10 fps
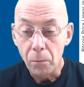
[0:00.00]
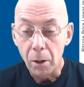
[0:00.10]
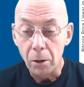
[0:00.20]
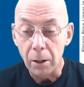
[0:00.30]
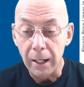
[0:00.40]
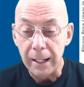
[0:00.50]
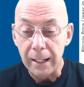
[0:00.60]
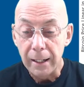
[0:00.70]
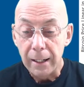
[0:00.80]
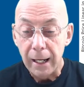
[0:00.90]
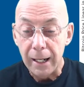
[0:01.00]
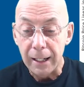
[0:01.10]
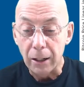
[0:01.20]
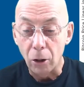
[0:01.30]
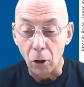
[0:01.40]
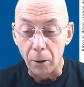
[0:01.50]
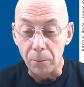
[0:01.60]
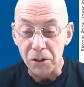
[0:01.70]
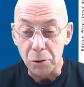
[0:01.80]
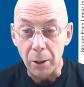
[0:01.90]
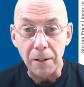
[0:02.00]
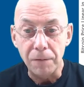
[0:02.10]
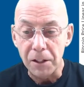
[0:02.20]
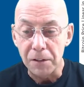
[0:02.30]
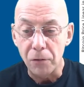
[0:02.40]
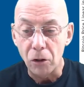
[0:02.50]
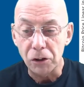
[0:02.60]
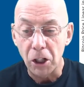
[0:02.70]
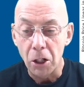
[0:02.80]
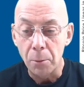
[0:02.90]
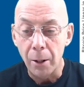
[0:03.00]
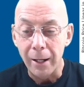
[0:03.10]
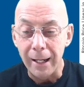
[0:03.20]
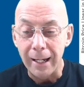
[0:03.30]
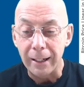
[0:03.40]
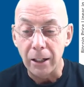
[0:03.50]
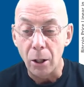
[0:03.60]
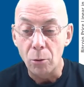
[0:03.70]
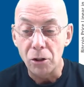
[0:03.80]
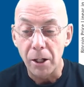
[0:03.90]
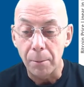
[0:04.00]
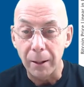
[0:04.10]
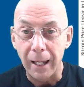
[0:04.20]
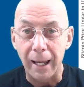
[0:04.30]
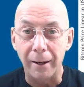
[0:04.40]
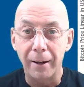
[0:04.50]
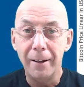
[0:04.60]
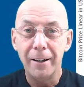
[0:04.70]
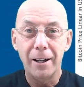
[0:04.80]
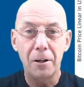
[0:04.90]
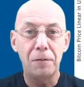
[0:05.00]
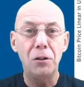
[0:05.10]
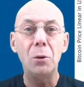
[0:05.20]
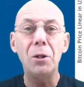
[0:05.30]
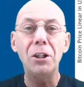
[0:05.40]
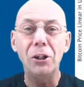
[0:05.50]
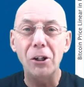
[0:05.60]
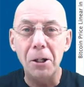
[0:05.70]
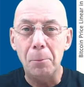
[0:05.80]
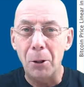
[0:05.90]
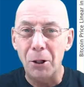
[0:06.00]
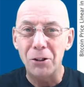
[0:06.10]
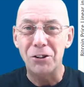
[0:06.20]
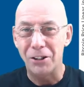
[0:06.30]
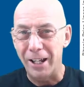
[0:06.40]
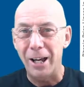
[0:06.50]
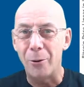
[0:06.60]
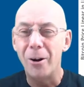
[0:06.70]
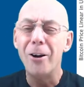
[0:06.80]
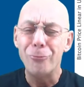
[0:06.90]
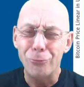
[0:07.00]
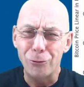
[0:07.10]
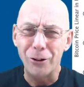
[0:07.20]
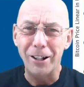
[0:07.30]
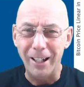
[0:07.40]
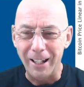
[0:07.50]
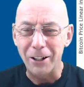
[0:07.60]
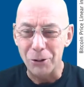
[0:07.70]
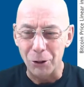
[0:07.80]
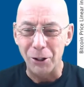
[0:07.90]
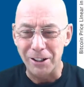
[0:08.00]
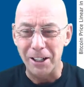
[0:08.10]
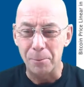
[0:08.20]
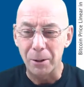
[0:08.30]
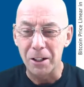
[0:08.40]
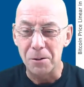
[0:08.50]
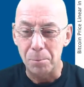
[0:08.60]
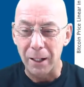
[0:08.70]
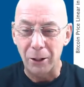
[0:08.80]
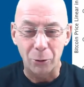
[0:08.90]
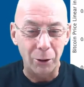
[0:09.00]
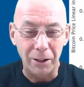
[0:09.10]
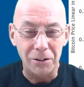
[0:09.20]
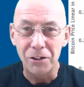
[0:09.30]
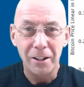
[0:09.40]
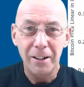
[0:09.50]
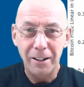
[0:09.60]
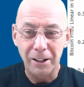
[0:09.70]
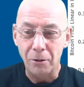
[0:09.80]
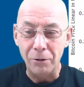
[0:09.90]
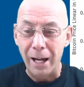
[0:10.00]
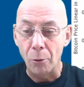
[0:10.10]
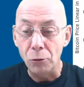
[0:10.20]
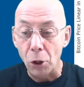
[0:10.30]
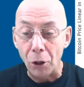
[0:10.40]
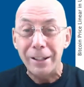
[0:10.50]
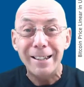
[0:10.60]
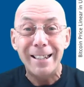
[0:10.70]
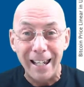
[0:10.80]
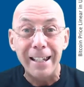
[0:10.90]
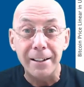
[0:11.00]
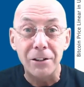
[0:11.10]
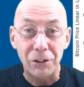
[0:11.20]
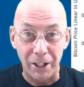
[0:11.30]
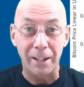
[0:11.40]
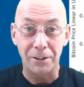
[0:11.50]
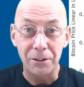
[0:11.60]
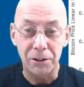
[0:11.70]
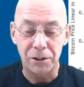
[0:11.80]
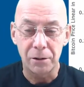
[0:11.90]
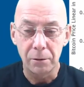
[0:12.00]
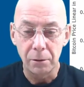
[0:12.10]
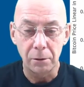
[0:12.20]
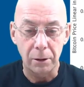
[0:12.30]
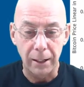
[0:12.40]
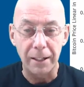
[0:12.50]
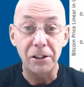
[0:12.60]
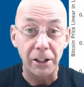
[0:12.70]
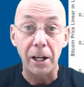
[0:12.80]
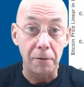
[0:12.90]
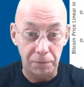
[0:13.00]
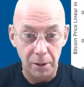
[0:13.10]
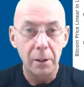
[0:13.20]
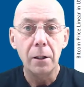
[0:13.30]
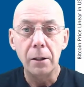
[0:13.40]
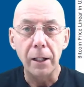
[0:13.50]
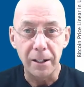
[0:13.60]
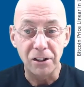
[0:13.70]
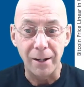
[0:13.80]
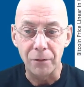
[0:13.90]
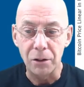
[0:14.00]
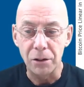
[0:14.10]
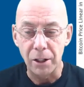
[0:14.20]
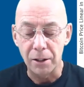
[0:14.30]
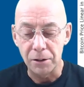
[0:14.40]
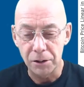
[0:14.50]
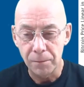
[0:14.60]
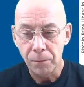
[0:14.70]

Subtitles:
Okay, and it climbs. 25th of October, it goes up again. And a few of the early birds are now really excited because Bitcoin's, now 19 cents. Okay, instead of 7 cents.